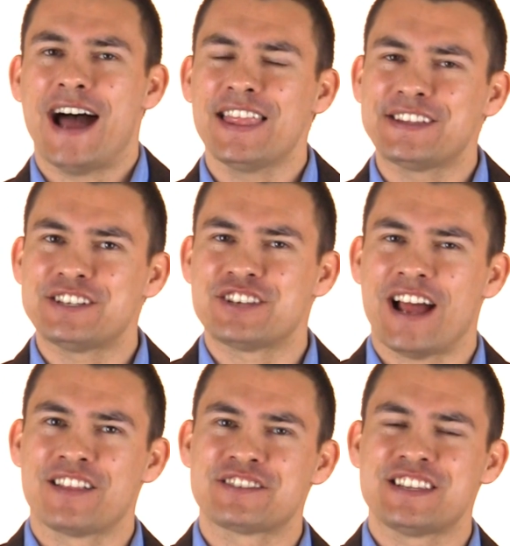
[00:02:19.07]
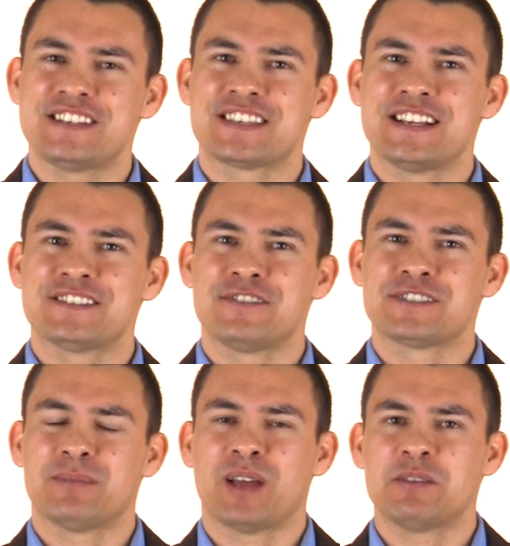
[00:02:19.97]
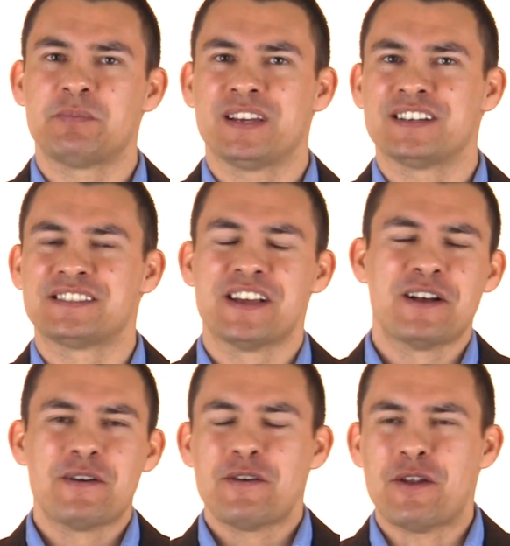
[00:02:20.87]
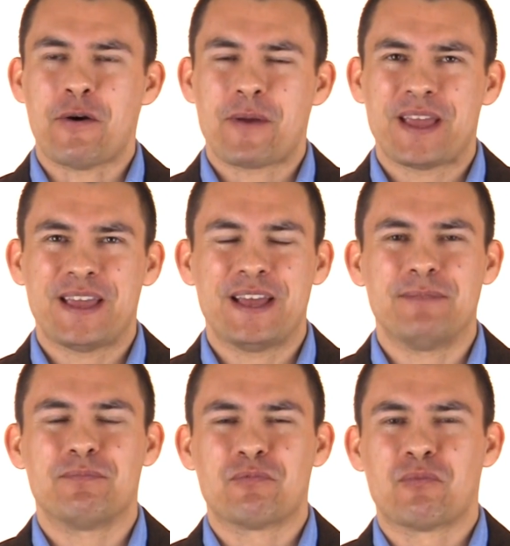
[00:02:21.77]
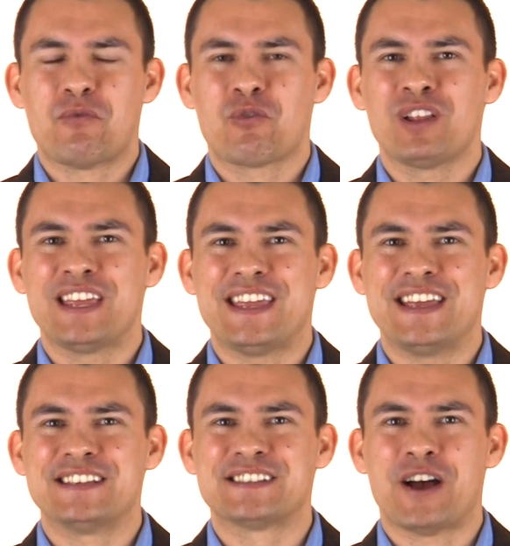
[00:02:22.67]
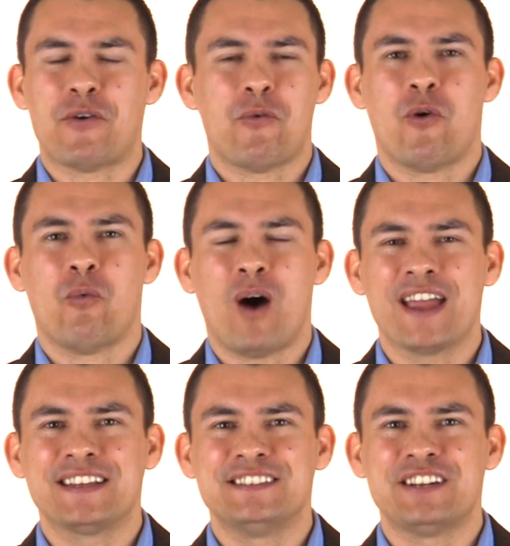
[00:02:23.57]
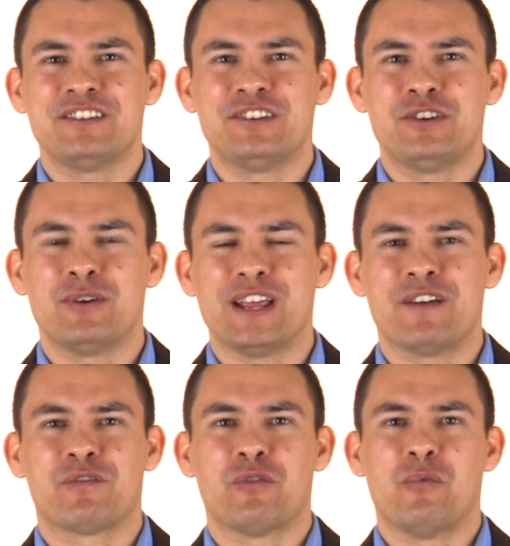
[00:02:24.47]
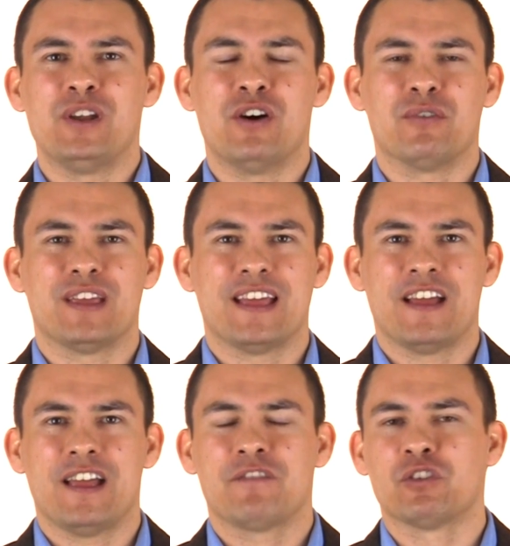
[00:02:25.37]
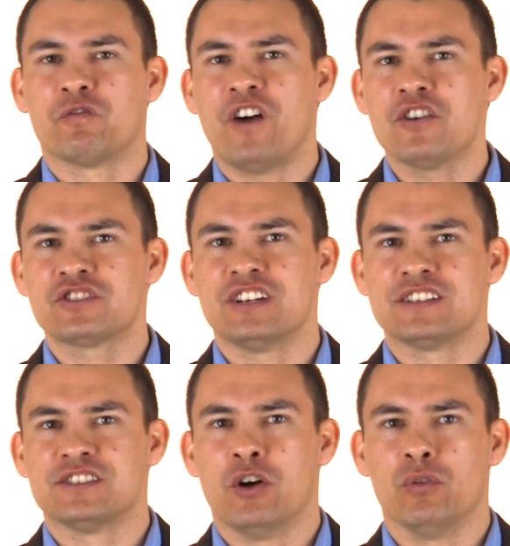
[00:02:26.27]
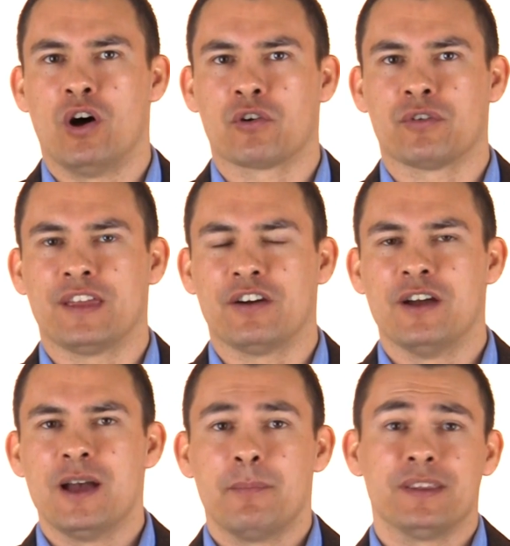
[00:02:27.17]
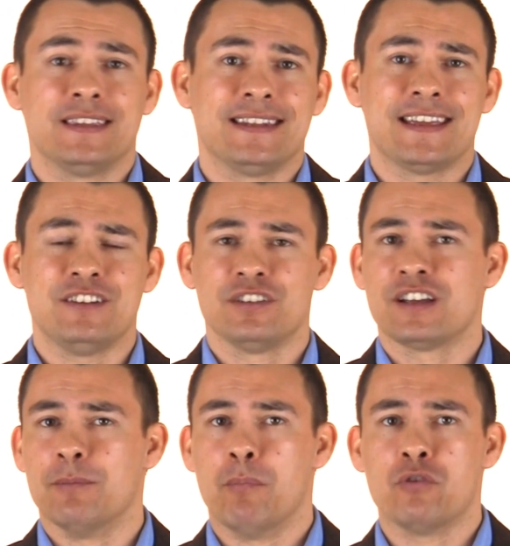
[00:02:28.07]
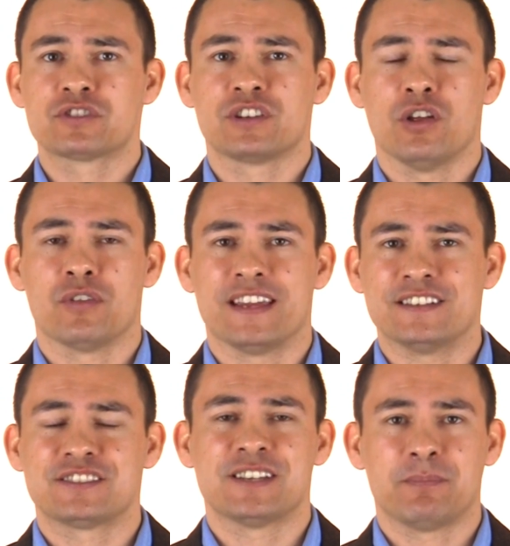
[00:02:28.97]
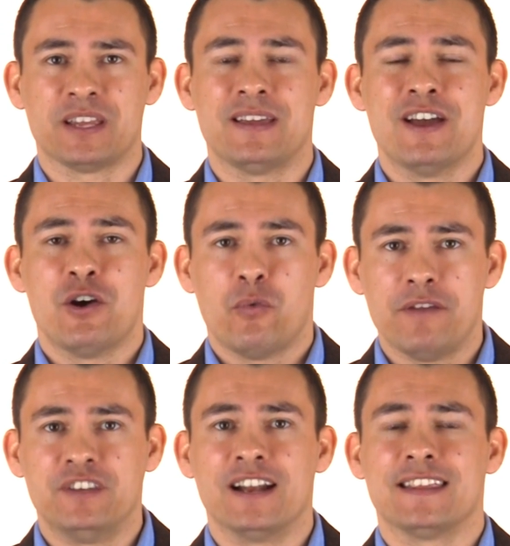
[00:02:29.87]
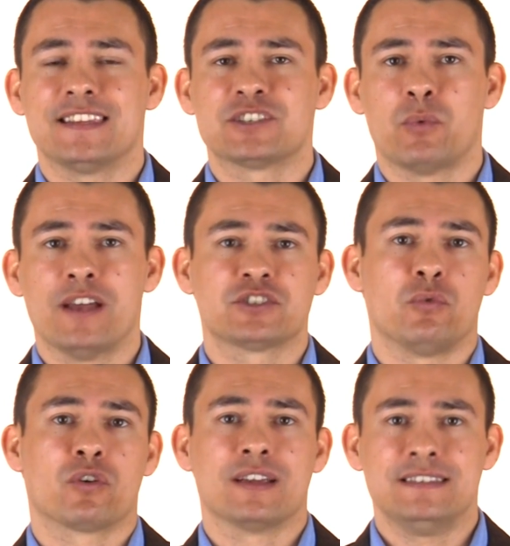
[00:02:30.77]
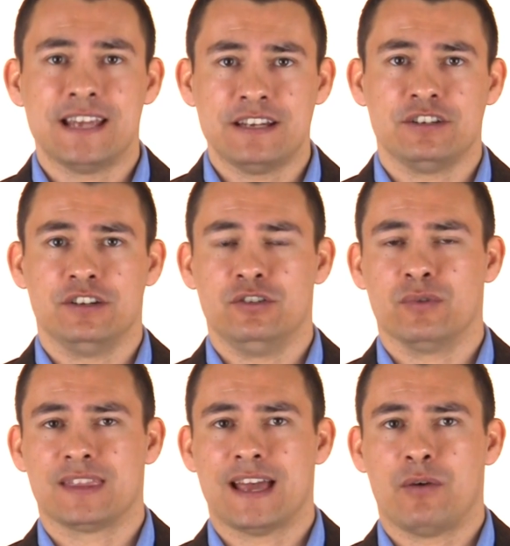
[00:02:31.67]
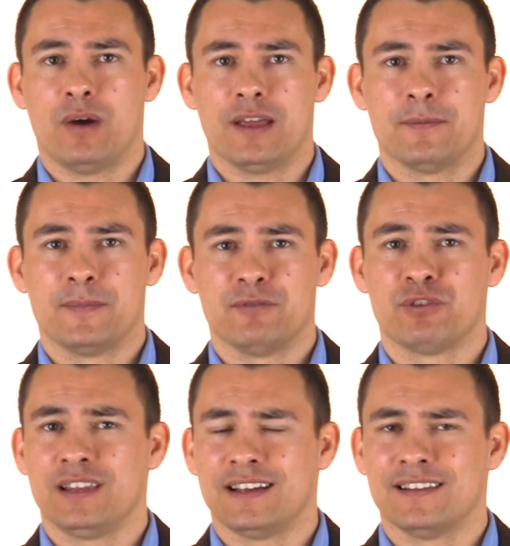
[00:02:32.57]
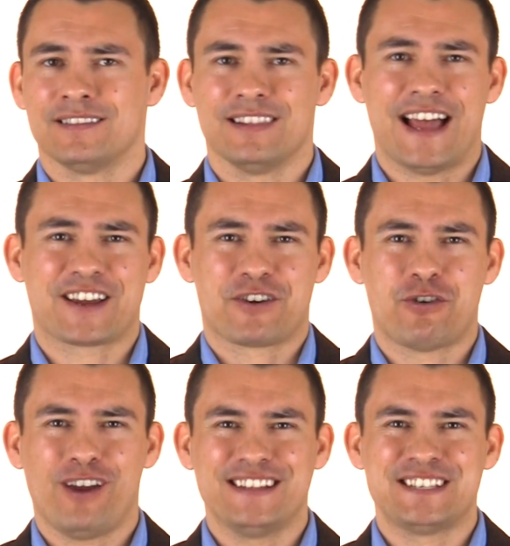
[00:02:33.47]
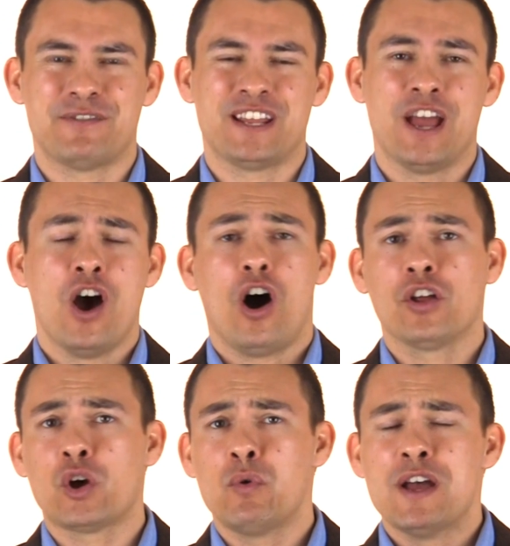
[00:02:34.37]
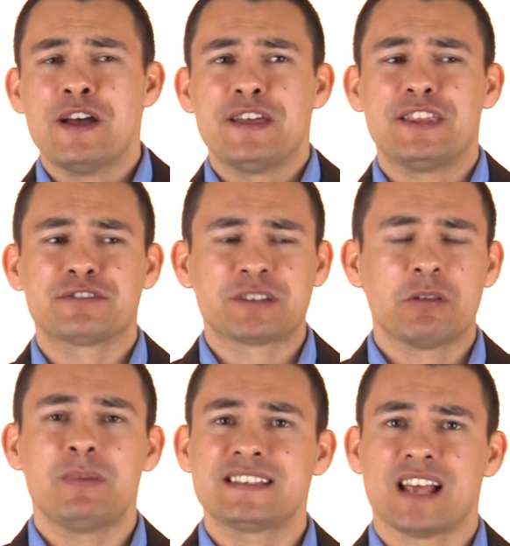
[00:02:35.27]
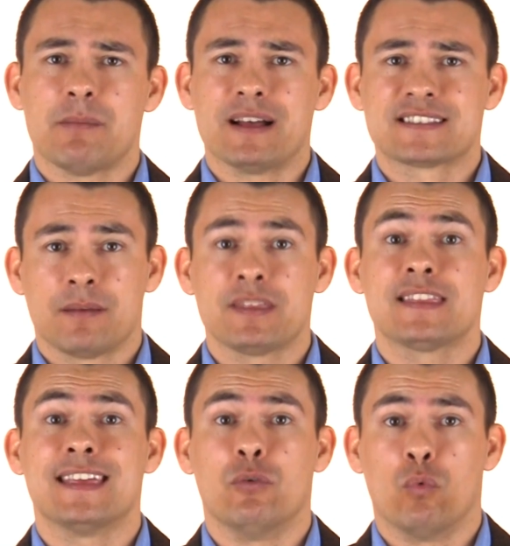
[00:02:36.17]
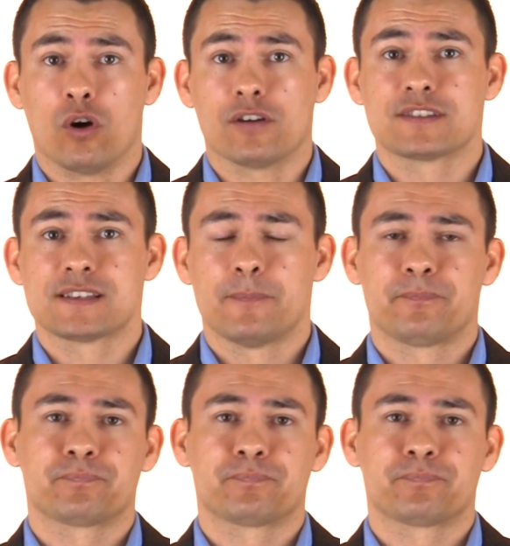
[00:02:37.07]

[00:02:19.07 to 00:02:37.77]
I like to challenge these things though sometimes because, you know, it, it really is uh, well why continue to do it if we don't if the function is no longer there but then again you look at most clothing it's simply we've done it this way so we'll continue to do it that way really a lack of creativity although there's something to be said about something that works